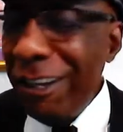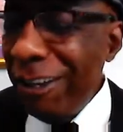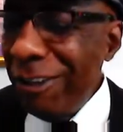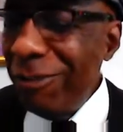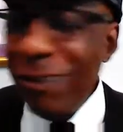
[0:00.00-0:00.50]

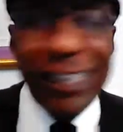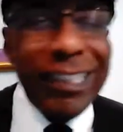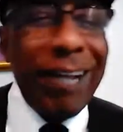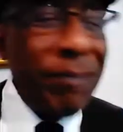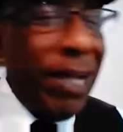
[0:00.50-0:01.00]
what's
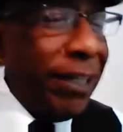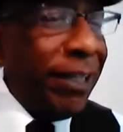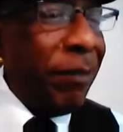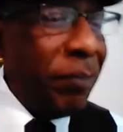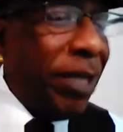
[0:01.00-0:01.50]
up, my
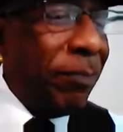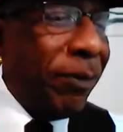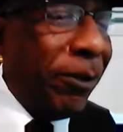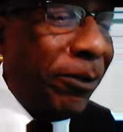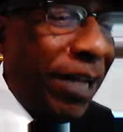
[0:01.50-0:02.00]
good
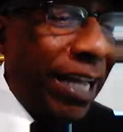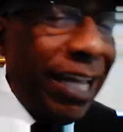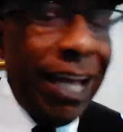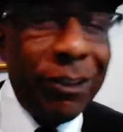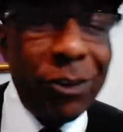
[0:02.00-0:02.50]
people? How
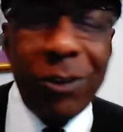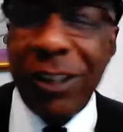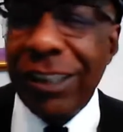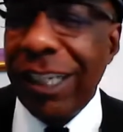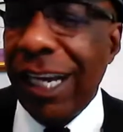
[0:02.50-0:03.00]
y'all doing
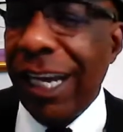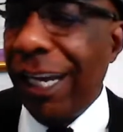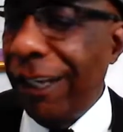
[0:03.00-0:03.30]
today?